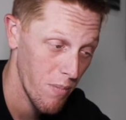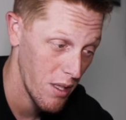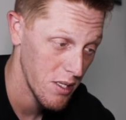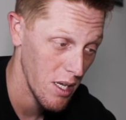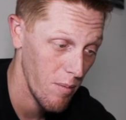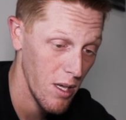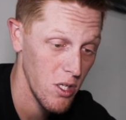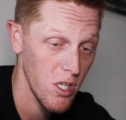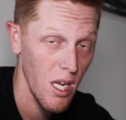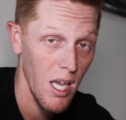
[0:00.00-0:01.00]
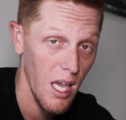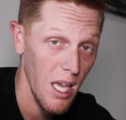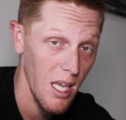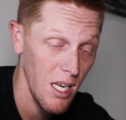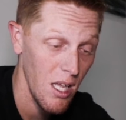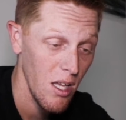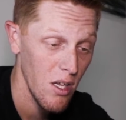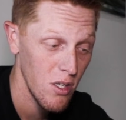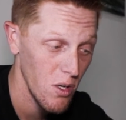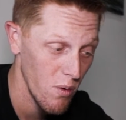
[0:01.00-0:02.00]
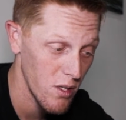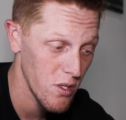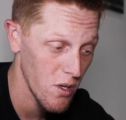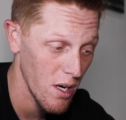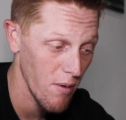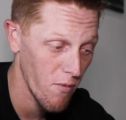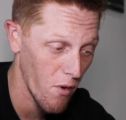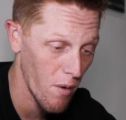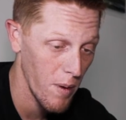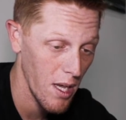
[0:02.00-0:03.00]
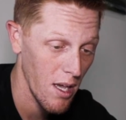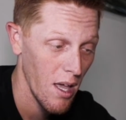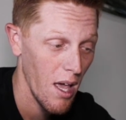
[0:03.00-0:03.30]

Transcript: this image into Instagram for me,